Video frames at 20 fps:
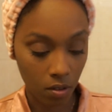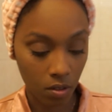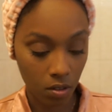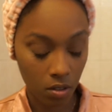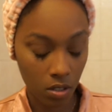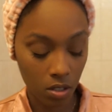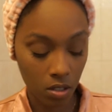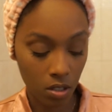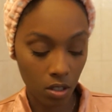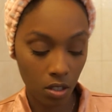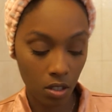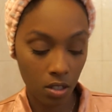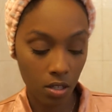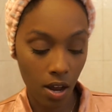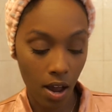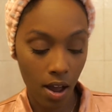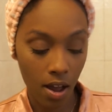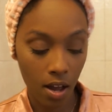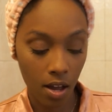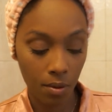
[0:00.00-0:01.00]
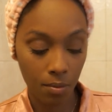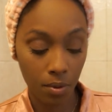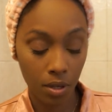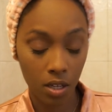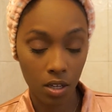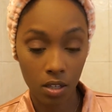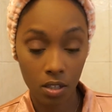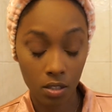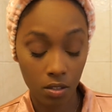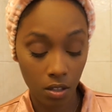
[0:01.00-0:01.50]
just a dab,
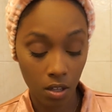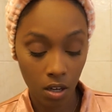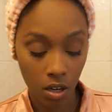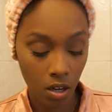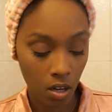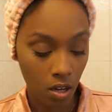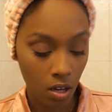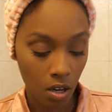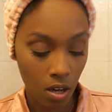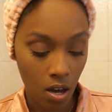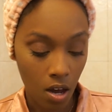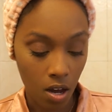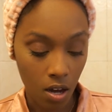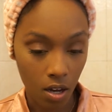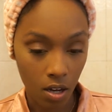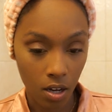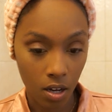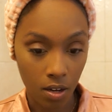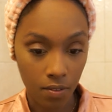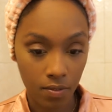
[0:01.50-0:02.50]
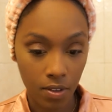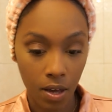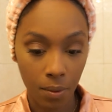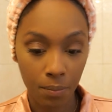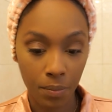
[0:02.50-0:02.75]
because I have that